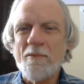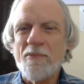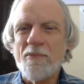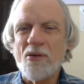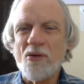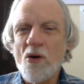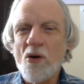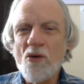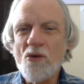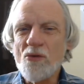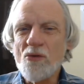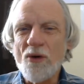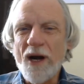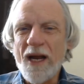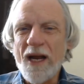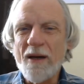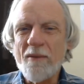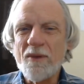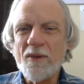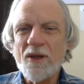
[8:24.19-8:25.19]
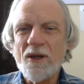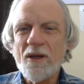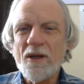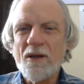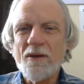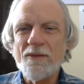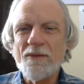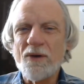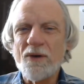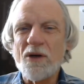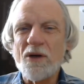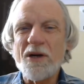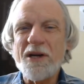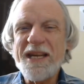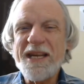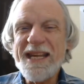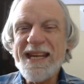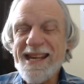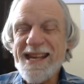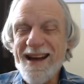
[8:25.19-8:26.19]
programmed for
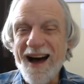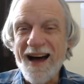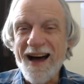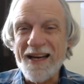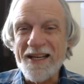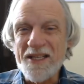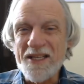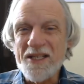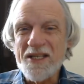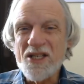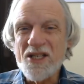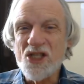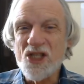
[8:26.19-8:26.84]
eons,